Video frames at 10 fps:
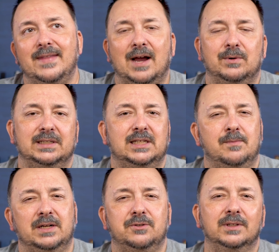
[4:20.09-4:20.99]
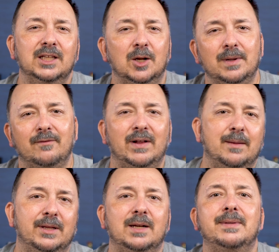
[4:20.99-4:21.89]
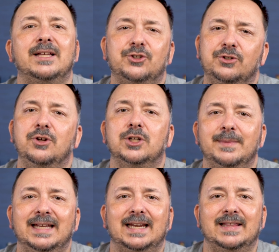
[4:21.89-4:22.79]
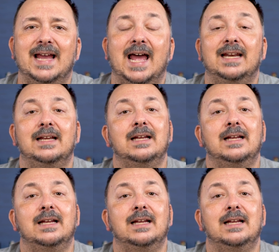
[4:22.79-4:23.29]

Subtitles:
that one's subject to a little bit of availability, but they should usually be getting that.